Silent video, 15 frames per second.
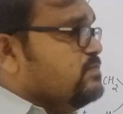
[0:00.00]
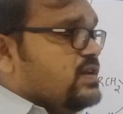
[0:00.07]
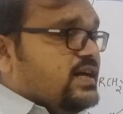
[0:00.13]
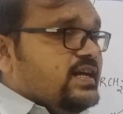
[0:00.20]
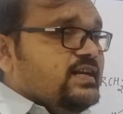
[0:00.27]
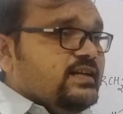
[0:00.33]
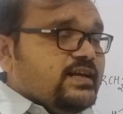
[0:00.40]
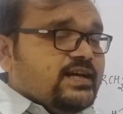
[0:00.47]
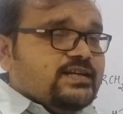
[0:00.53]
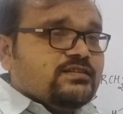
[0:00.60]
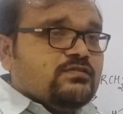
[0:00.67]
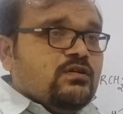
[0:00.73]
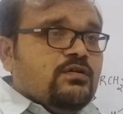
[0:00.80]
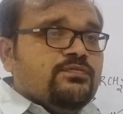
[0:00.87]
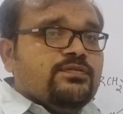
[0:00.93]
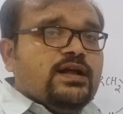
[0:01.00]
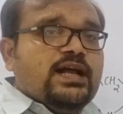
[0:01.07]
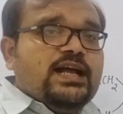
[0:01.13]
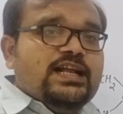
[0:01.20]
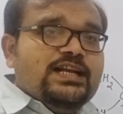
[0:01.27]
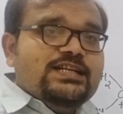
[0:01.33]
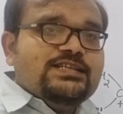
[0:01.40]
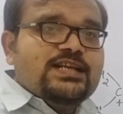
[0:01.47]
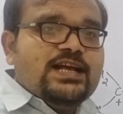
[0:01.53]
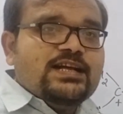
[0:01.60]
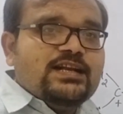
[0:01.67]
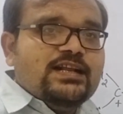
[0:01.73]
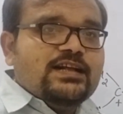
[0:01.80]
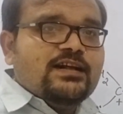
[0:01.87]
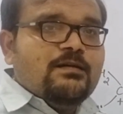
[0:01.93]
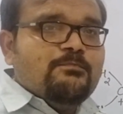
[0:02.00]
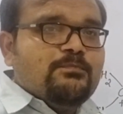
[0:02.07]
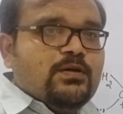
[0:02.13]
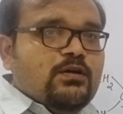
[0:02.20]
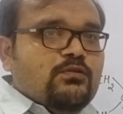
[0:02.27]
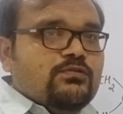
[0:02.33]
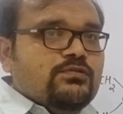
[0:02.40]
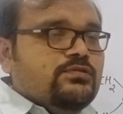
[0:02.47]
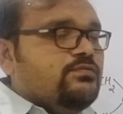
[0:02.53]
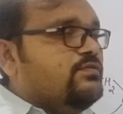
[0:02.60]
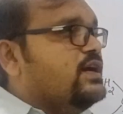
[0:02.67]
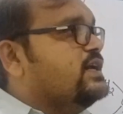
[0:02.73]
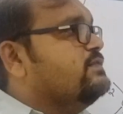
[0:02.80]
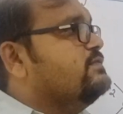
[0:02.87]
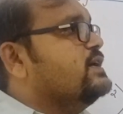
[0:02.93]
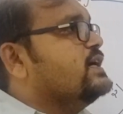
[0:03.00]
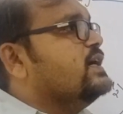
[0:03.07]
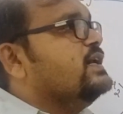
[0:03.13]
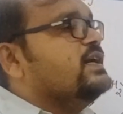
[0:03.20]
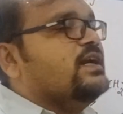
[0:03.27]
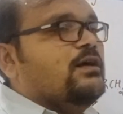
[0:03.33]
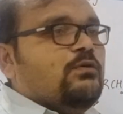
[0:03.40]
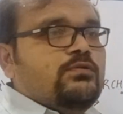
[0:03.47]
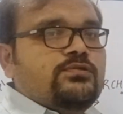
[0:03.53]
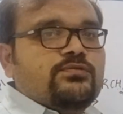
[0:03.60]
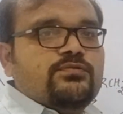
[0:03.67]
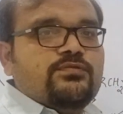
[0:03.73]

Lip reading: in case of alicyclic compound, when we carried out